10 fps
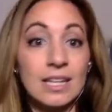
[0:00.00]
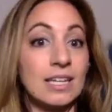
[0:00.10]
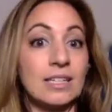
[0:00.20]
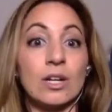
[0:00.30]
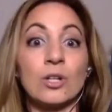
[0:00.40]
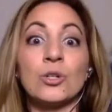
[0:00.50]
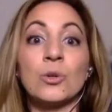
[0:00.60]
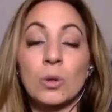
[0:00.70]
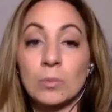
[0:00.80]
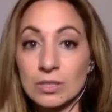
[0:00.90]
in a
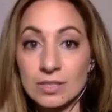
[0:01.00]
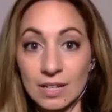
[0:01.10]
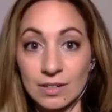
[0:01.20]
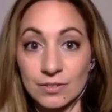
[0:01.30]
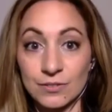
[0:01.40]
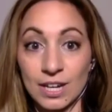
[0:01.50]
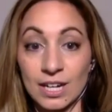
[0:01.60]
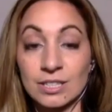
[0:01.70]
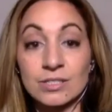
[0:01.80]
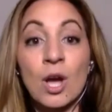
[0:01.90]
normal state of
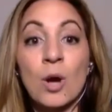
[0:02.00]
affairs,